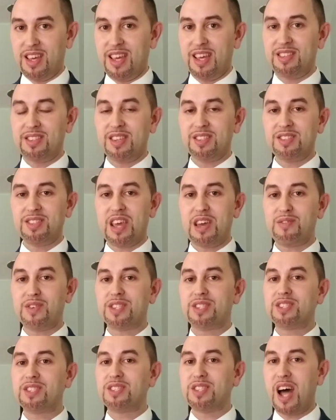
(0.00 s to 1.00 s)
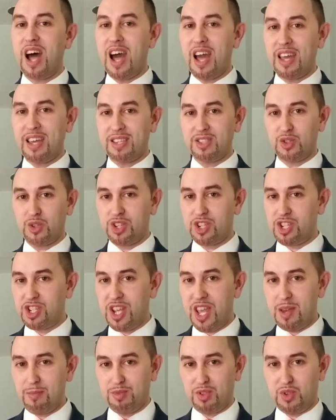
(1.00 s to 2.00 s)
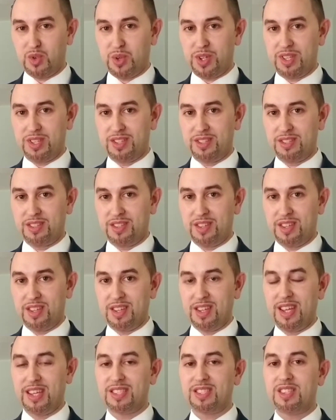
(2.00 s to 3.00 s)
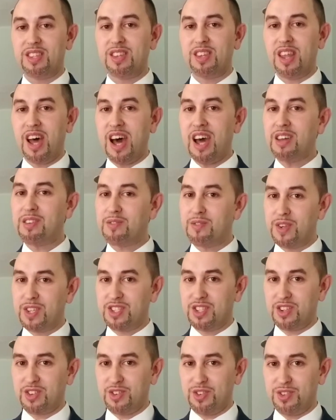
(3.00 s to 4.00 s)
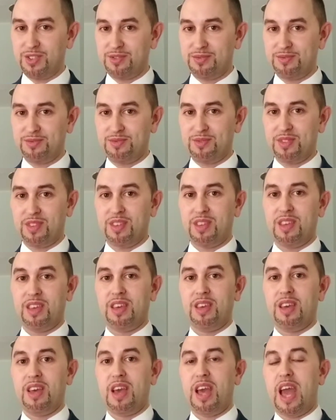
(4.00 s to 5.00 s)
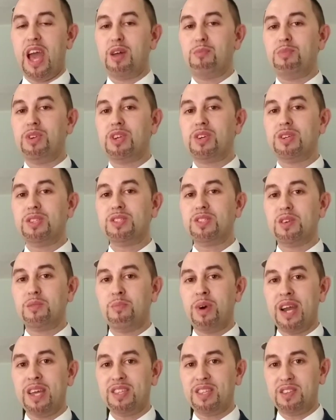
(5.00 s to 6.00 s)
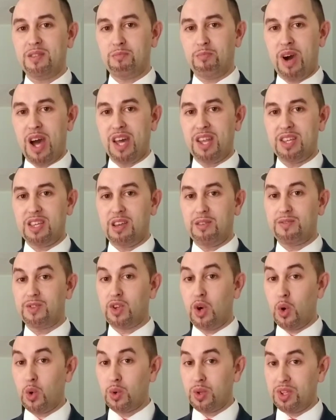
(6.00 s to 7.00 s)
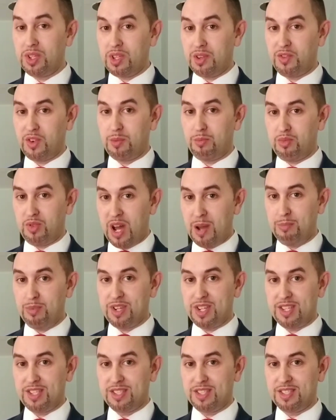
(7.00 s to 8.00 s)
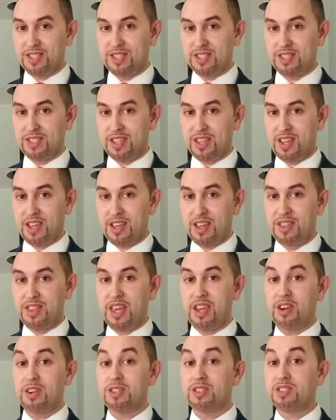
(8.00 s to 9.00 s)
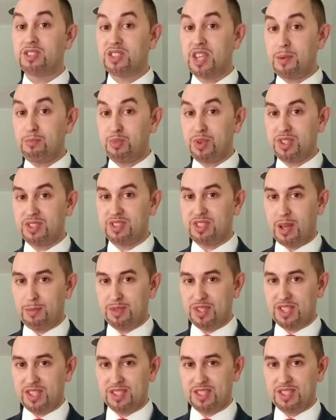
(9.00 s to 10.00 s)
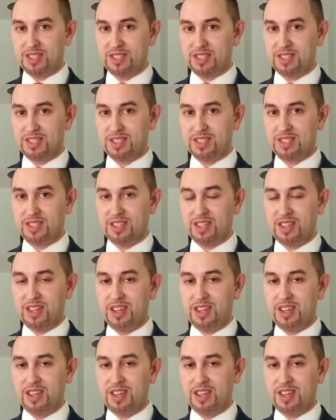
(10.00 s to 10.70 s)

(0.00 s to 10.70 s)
It doesn't have a size or shape to it. It's non-physical. And because the mind and body have totally different properties, they are separate substances.